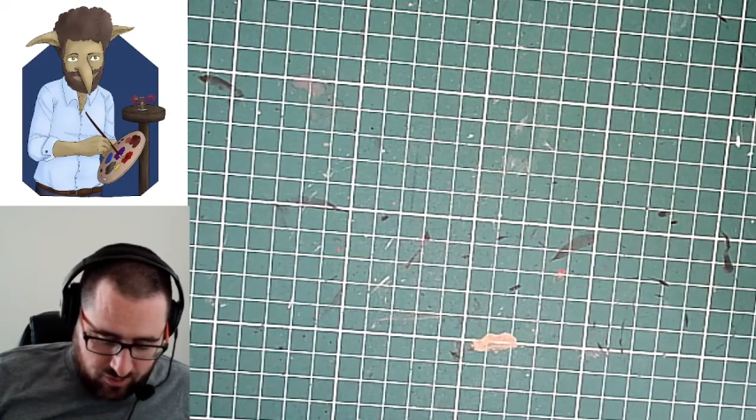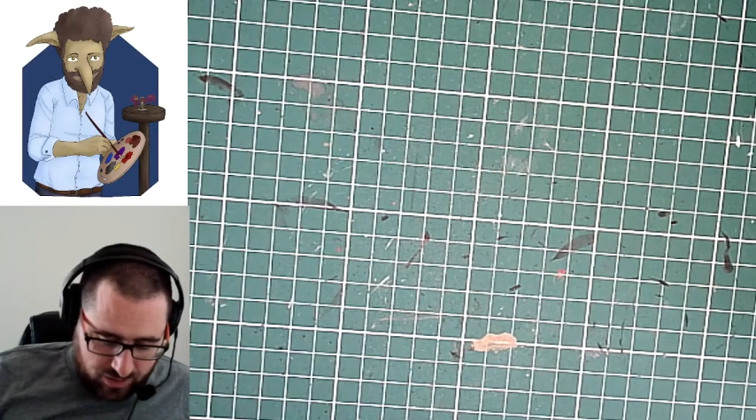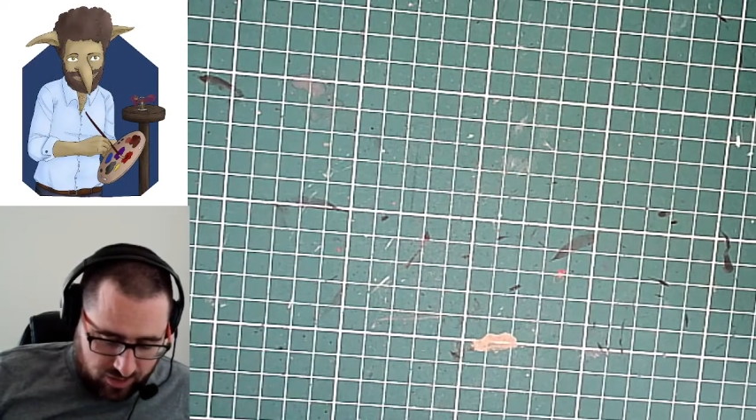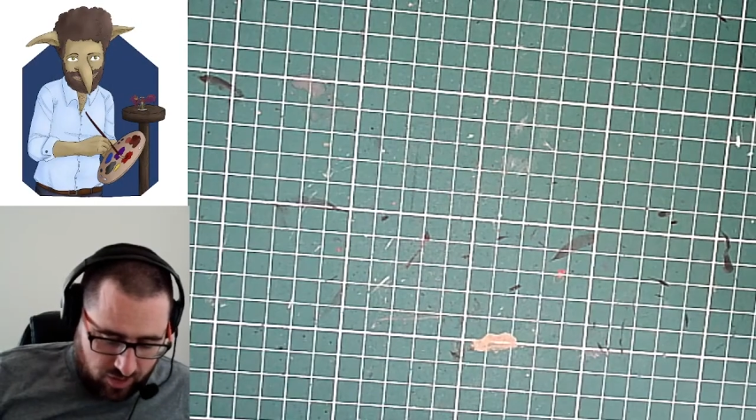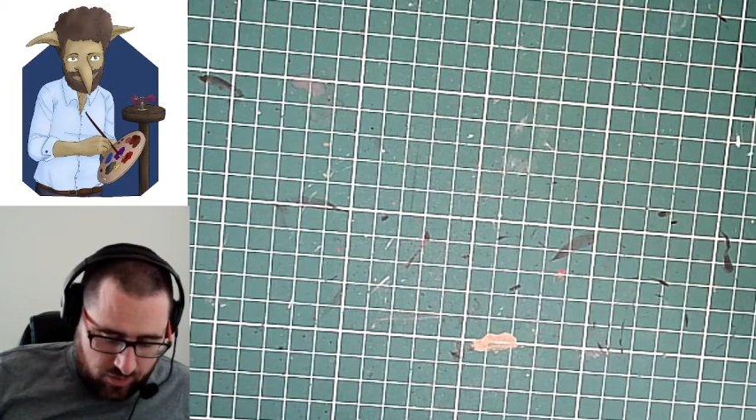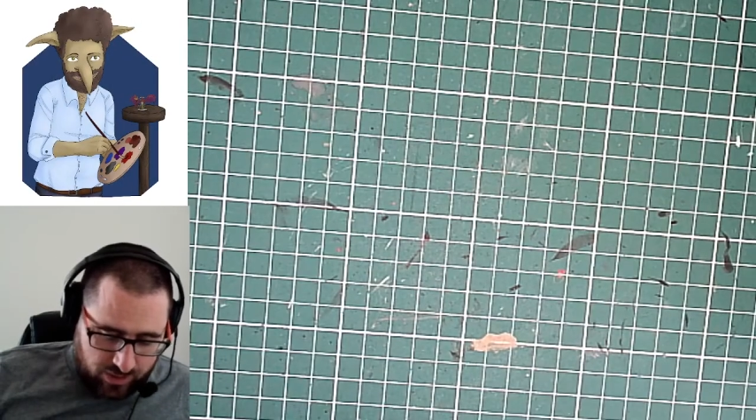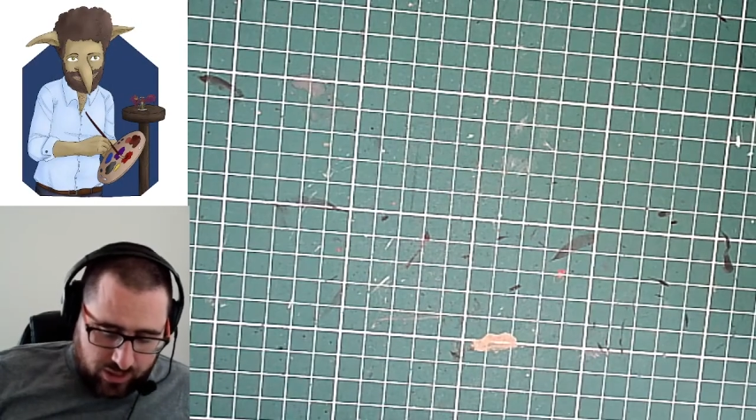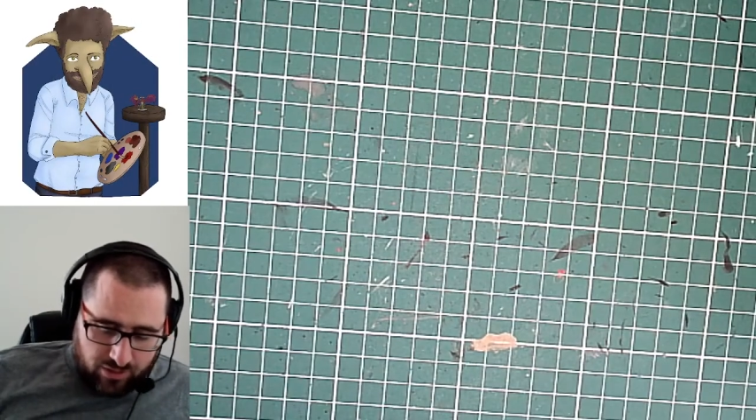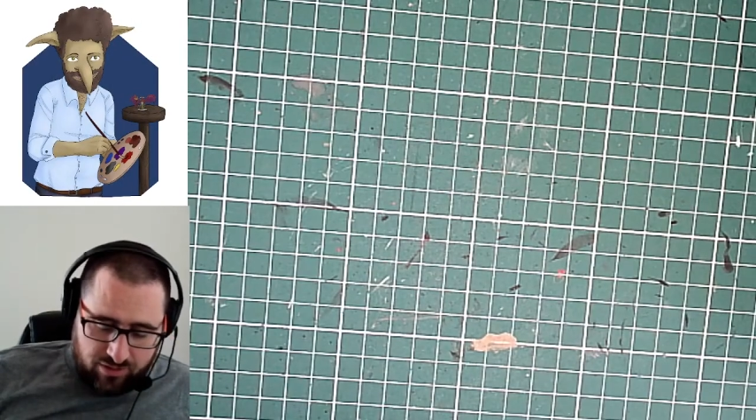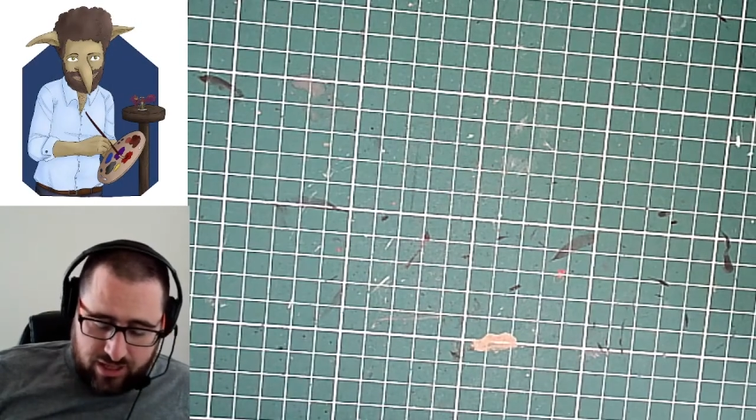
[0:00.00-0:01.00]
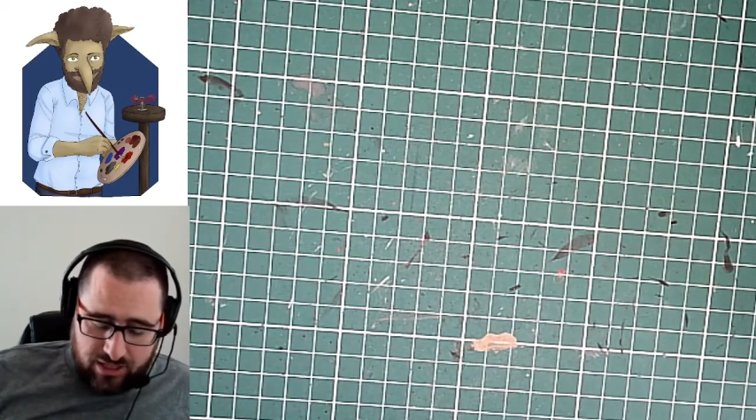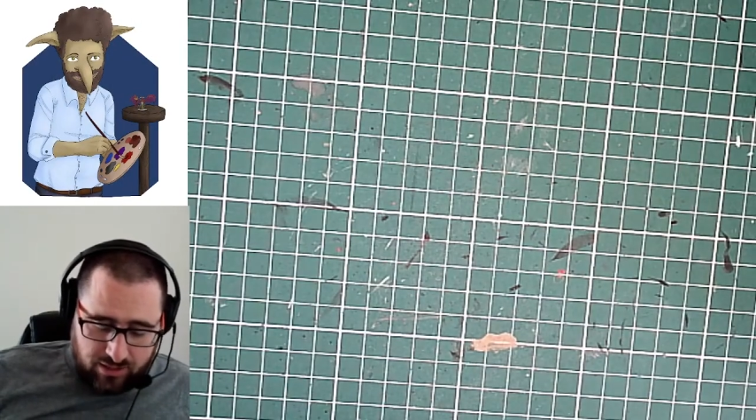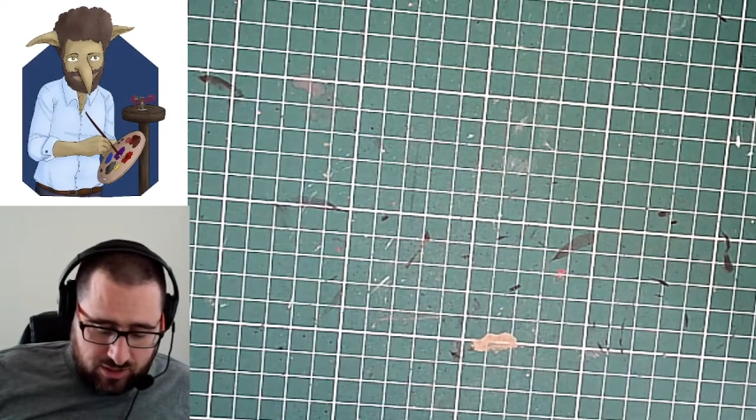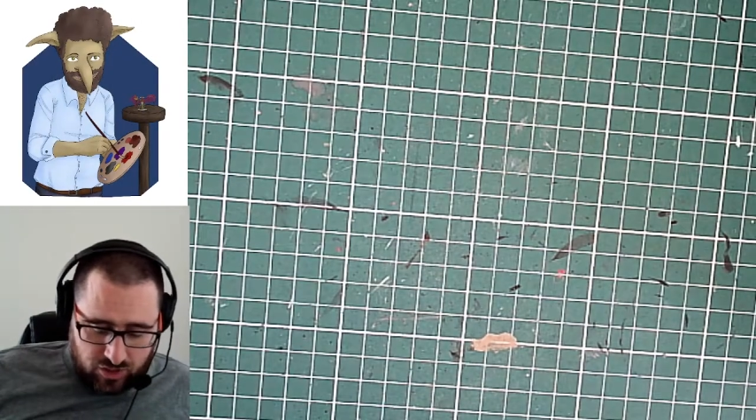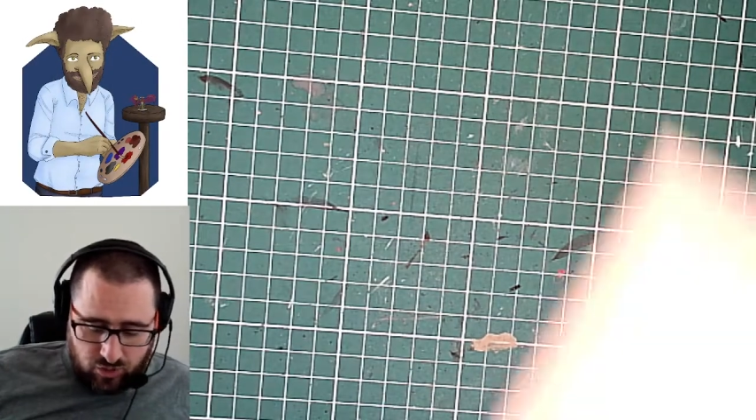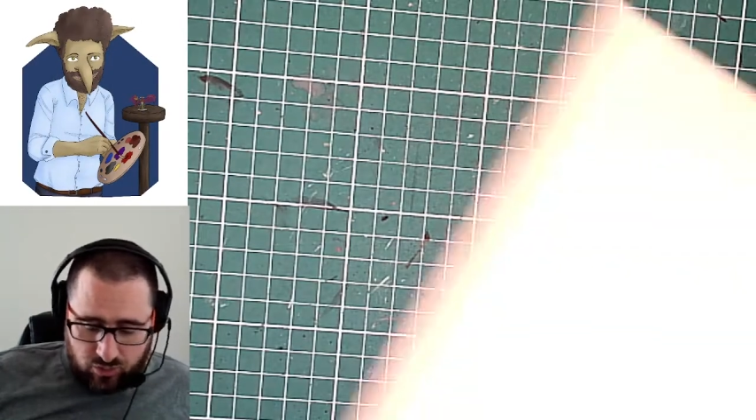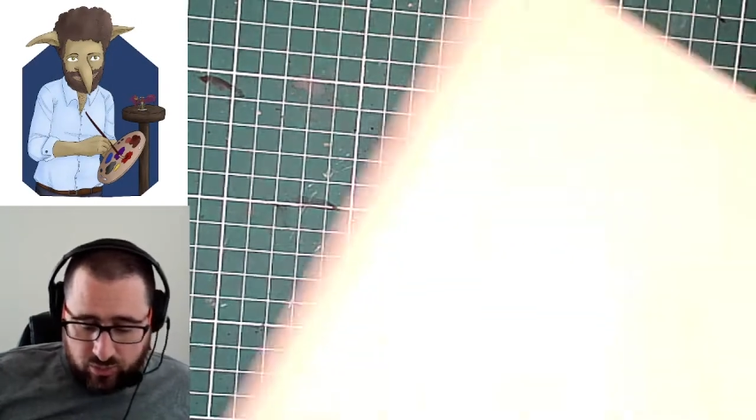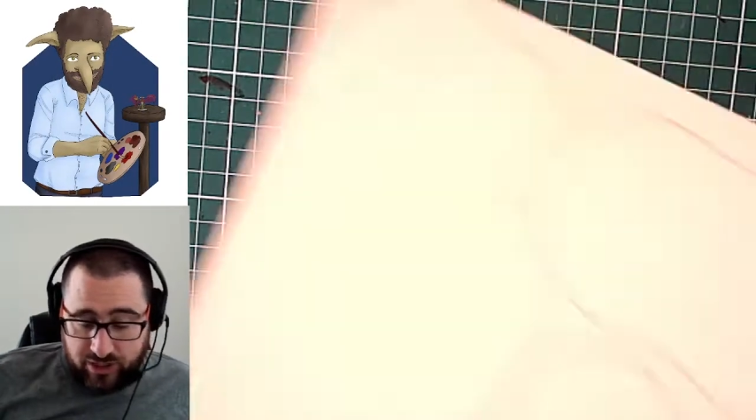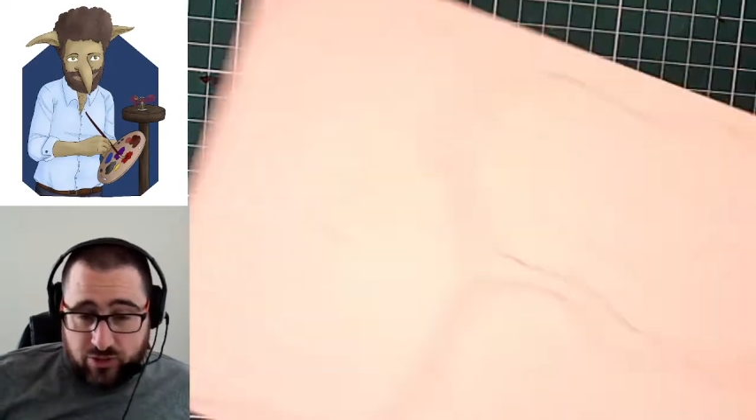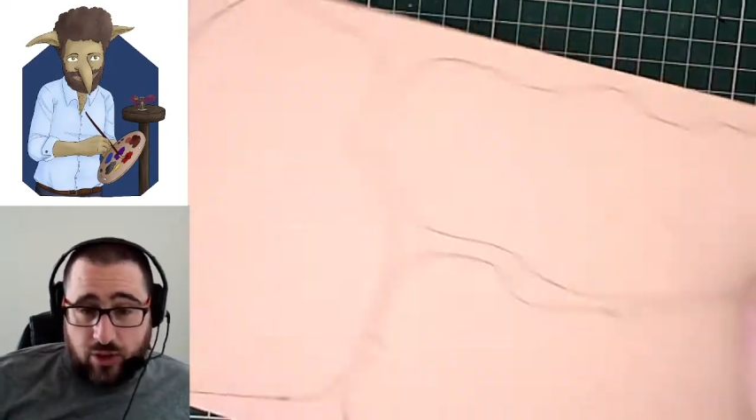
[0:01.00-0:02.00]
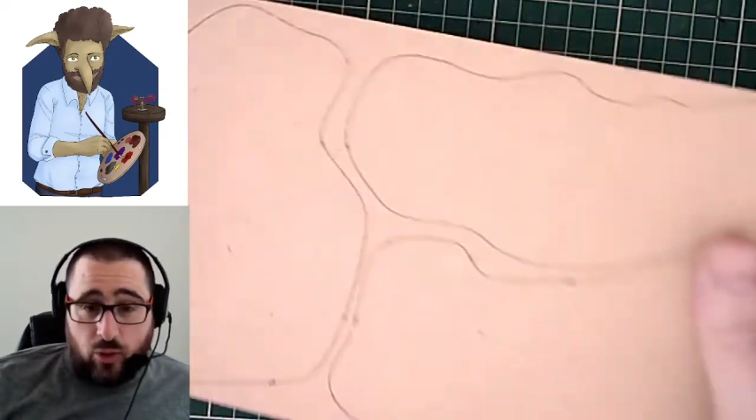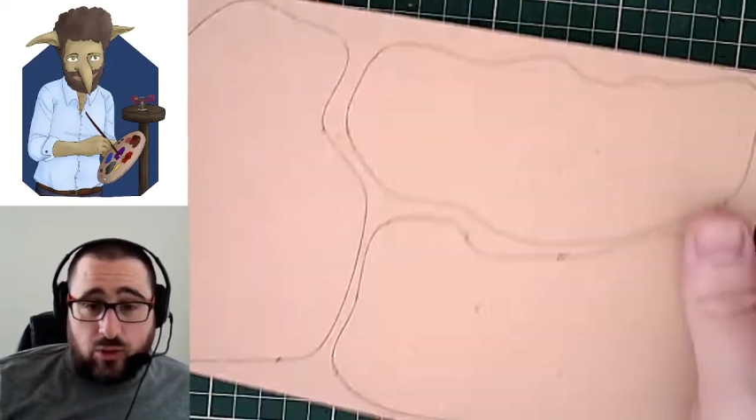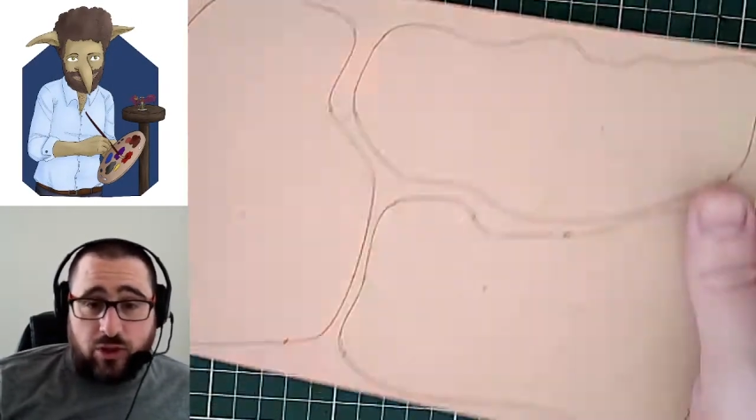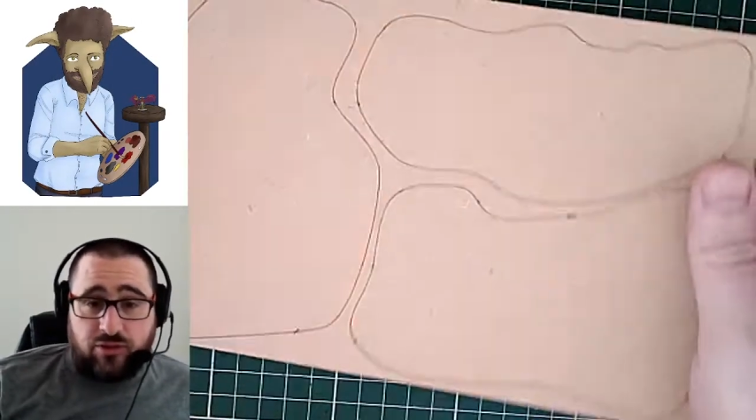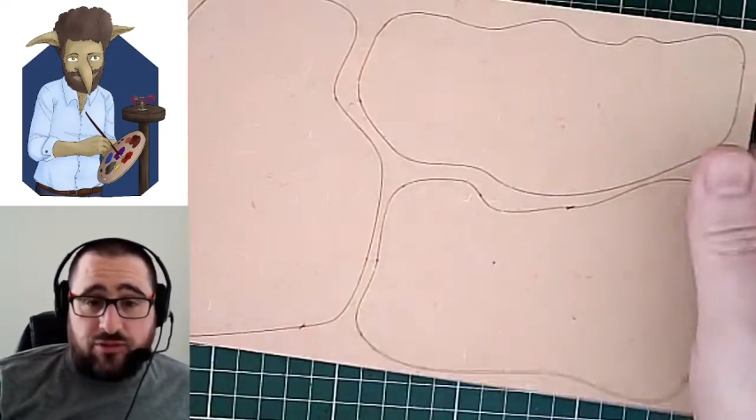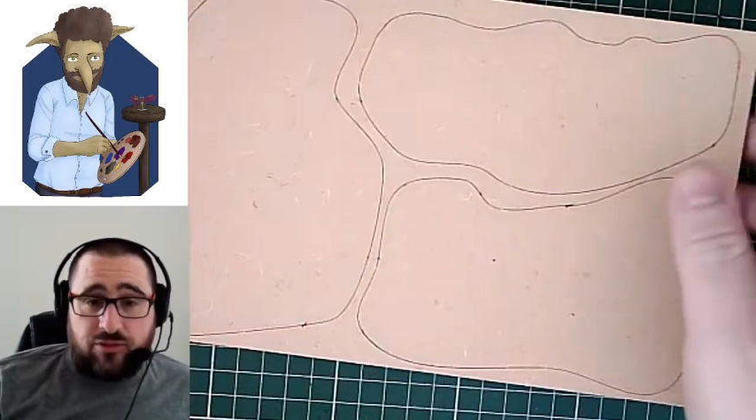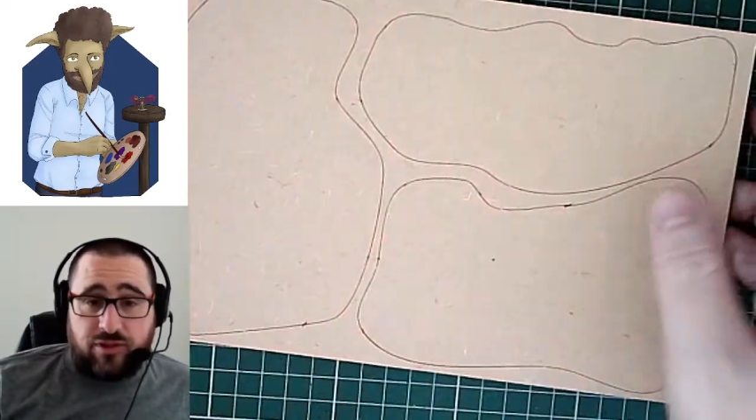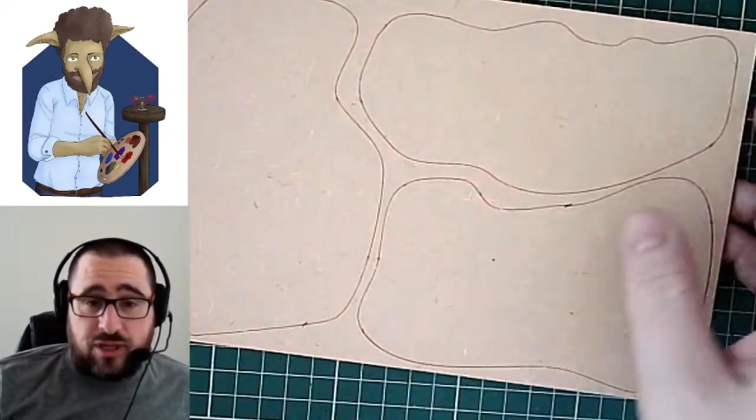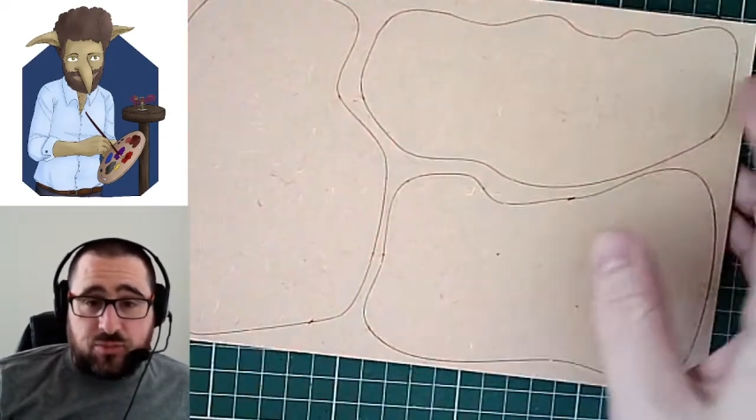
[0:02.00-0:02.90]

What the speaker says: So they do a whole load of different things.